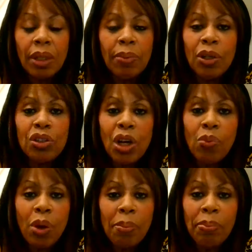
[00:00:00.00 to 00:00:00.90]
But you
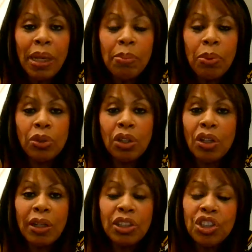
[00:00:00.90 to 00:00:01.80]
don't want people to
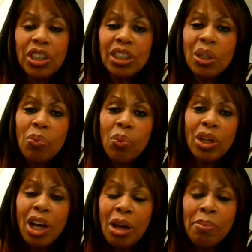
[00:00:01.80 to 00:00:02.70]
know. She doesn't
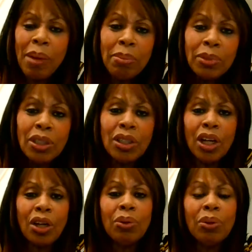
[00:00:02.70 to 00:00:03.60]
want her mum to
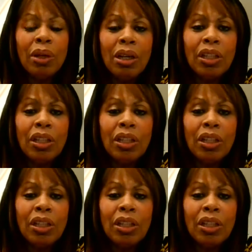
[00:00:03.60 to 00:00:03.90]
know